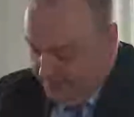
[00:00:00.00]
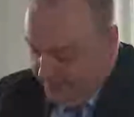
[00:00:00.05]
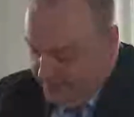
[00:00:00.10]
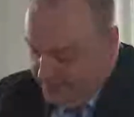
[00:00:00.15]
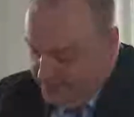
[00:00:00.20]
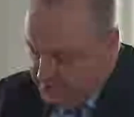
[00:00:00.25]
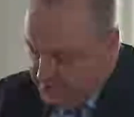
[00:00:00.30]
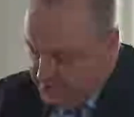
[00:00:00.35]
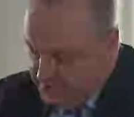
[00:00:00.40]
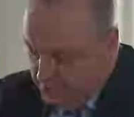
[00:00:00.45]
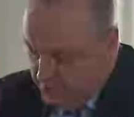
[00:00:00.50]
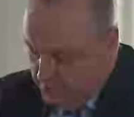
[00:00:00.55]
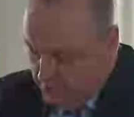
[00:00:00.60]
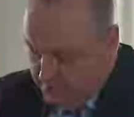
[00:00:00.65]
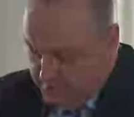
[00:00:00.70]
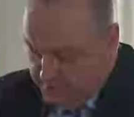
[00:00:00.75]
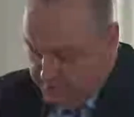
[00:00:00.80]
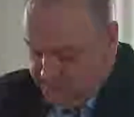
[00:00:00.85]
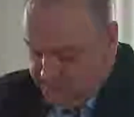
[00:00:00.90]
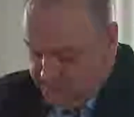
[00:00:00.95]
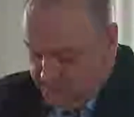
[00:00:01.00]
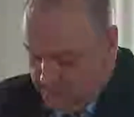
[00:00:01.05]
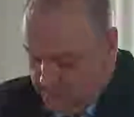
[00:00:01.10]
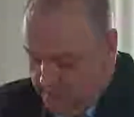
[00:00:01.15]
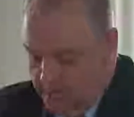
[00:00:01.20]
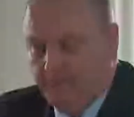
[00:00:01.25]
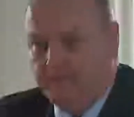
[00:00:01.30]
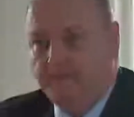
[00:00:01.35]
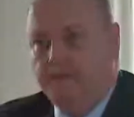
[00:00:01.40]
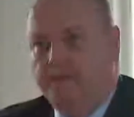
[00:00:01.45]
In terms
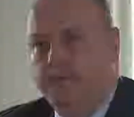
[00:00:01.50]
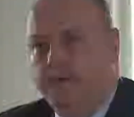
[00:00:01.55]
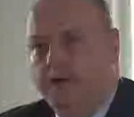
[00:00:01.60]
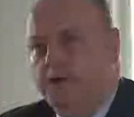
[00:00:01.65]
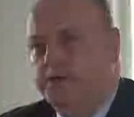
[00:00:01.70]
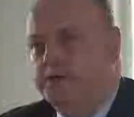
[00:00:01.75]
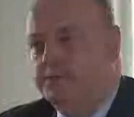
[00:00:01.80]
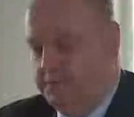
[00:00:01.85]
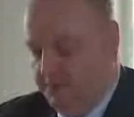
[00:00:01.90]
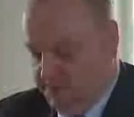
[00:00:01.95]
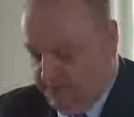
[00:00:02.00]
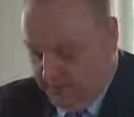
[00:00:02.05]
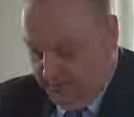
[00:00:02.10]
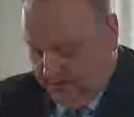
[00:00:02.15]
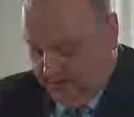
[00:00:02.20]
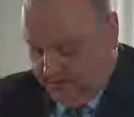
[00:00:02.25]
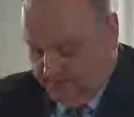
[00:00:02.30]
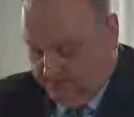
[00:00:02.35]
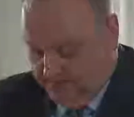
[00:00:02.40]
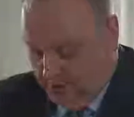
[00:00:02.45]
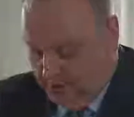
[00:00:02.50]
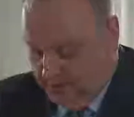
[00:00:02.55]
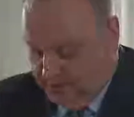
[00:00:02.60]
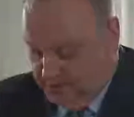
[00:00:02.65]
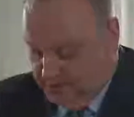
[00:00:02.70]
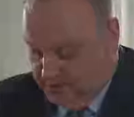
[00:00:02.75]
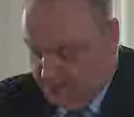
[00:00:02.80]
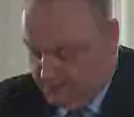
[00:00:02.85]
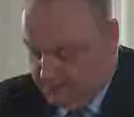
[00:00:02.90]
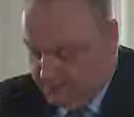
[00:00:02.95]
of those particular
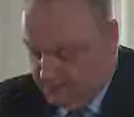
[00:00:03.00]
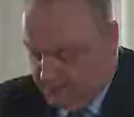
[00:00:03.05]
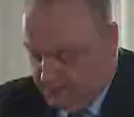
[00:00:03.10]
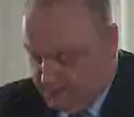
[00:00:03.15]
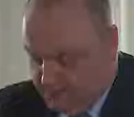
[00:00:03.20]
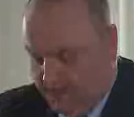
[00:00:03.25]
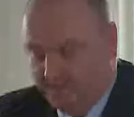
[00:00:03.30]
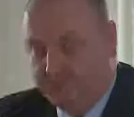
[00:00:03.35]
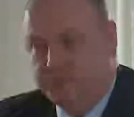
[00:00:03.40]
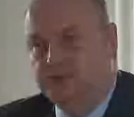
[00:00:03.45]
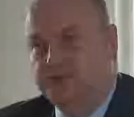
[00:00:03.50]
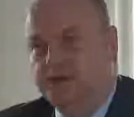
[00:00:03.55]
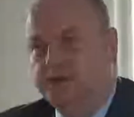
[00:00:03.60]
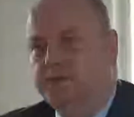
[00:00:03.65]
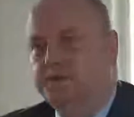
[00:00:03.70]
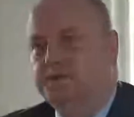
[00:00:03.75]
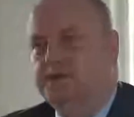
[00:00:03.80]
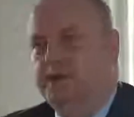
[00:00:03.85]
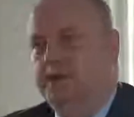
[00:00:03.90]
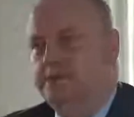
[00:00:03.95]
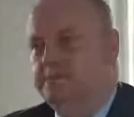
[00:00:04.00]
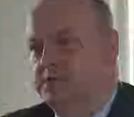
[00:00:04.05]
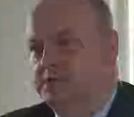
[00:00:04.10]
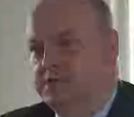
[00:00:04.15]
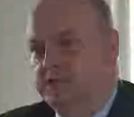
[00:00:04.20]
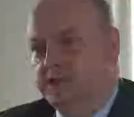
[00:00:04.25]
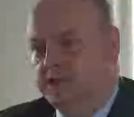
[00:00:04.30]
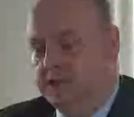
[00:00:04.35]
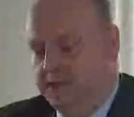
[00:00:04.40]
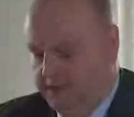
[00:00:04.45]
policies, the assumptions, and
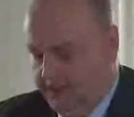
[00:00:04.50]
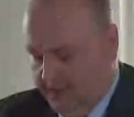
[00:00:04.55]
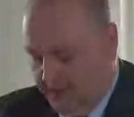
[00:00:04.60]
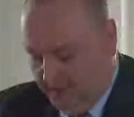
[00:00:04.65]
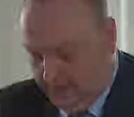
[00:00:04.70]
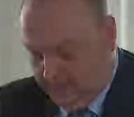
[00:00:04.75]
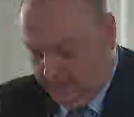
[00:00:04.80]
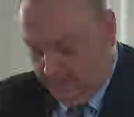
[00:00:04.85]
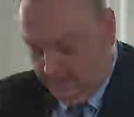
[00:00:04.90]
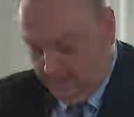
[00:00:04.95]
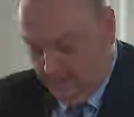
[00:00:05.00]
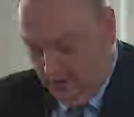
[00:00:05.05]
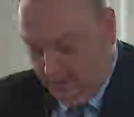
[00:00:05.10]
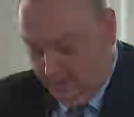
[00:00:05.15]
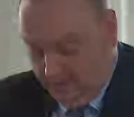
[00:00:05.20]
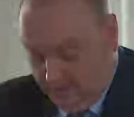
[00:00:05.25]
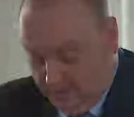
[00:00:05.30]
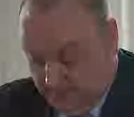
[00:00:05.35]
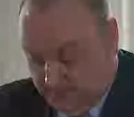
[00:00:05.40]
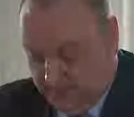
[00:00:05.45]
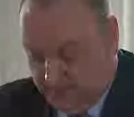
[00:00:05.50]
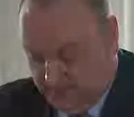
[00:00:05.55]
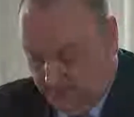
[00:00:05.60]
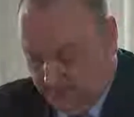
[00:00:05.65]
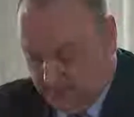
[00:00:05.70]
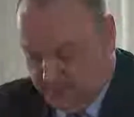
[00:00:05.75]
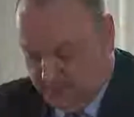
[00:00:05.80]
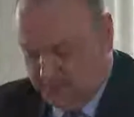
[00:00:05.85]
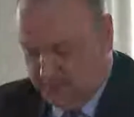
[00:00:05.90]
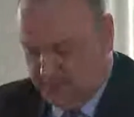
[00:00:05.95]
particularly the anti-communist
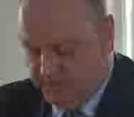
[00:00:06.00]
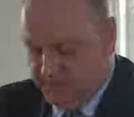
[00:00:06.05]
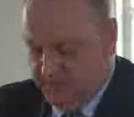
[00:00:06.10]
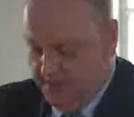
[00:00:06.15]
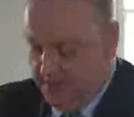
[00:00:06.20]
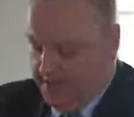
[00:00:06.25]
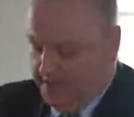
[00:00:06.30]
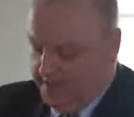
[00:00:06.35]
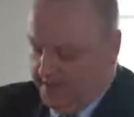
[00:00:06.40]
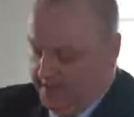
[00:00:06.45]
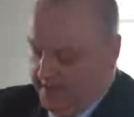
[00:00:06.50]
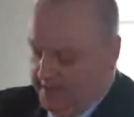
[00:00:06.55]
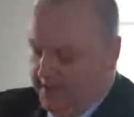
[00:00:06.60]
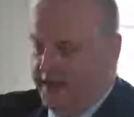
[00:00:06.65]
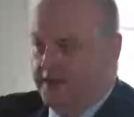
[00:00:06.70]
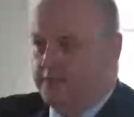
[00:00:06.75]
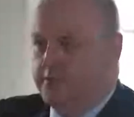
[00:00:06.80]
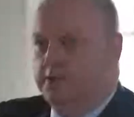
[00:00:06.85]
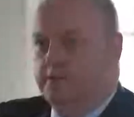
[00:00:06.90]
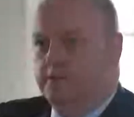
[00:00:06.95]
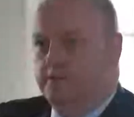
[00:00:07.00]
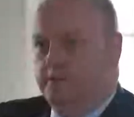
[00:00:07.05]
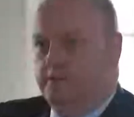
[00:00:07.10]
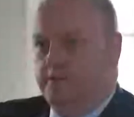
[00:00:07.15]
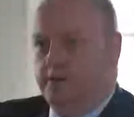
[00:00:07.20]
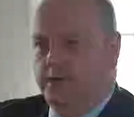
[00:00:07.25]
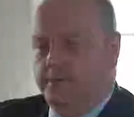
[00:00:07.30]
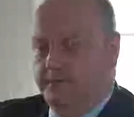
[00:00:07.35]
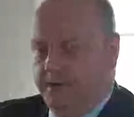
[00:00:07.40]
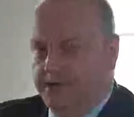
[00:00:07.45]
assumptions that had
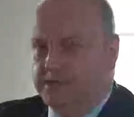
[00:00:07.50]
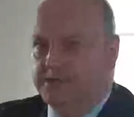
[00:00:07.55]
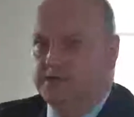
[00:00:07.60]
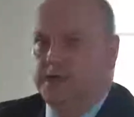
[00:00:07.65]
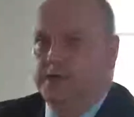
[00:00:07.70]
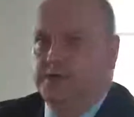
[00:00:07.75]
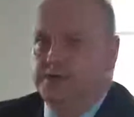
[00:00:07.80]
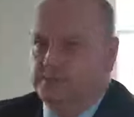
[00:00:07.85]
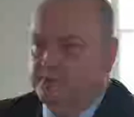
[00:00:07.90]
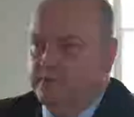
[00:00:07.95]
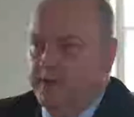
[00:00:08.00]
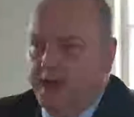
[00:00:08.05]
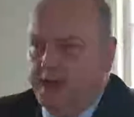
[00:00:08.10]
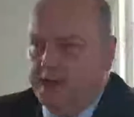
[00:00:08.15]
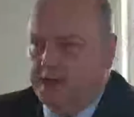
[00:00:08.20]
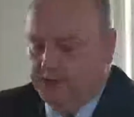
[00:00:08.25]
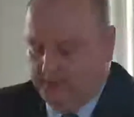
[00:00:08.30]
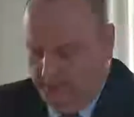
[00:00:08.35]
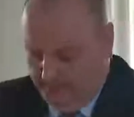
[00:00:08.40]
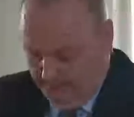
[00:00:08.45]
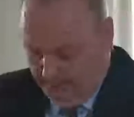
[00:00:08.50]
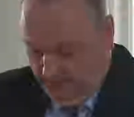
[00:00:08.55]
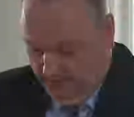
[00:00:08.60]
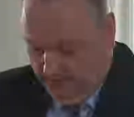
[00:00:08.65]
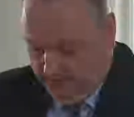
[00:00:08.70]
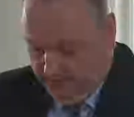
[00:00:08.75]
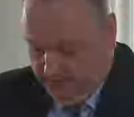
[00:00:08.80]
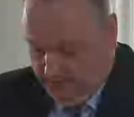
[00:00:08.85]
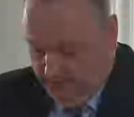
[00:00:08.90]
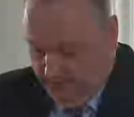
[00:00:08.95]
very much dramatically
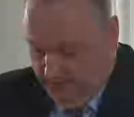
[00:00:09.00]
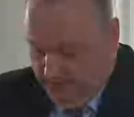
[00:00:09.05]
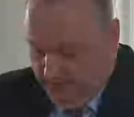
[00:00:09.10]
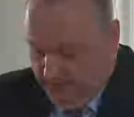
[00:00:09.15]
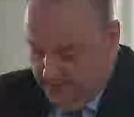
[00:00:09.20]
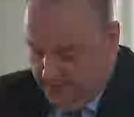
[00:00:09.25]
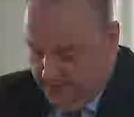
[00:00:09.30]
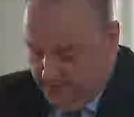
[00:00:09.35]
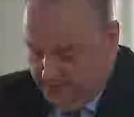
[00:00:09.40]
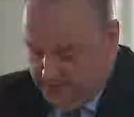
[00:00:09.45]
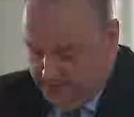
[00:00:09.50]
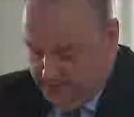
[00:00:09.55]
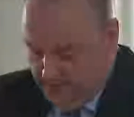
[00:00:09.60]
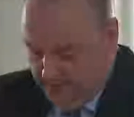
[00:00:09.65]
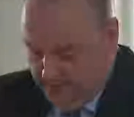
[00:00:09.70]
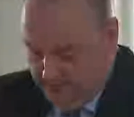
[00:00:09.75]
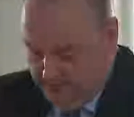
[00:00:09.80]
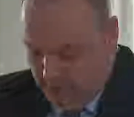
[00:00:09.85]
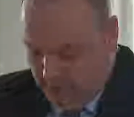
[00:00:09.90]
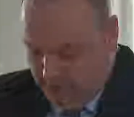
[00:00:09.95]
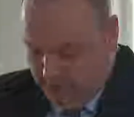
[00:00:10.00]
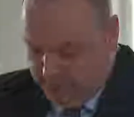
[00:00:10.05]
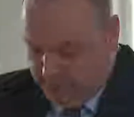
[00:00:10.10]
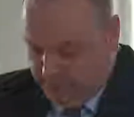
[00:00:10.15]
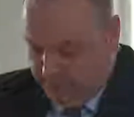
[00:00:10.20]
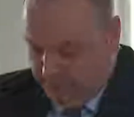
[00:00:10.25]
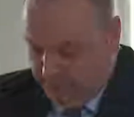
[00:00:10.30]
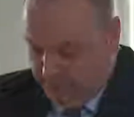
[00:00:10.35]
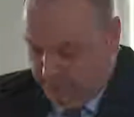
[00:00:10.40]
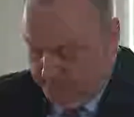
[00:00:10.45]
framed Australian
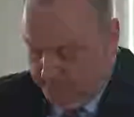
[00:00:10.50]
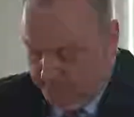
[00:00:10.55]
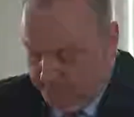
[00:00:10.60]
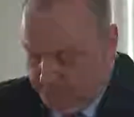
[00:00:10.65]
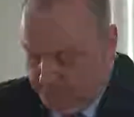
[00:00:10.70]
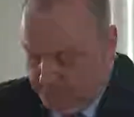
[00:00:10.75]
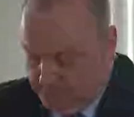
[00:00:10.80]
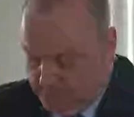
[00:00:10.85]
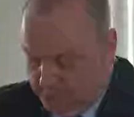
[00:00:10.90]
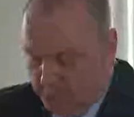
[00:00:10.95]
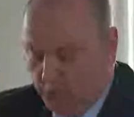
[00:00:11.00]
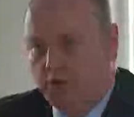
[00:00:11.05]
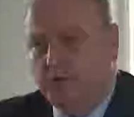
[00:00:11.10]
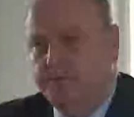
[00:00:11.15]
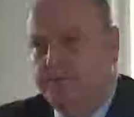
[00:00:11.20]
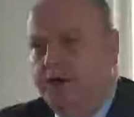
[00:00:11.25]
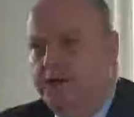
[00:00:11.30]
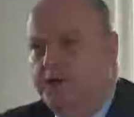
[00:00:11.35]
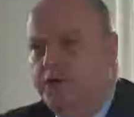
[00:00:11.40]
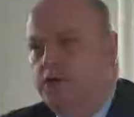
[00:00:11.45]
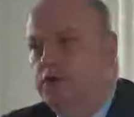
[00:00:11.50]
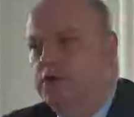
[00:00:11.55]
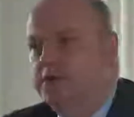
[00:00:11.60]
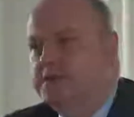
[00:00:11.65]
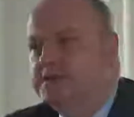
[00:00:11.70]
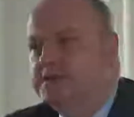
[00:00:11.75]
policy from the 50s, were by the early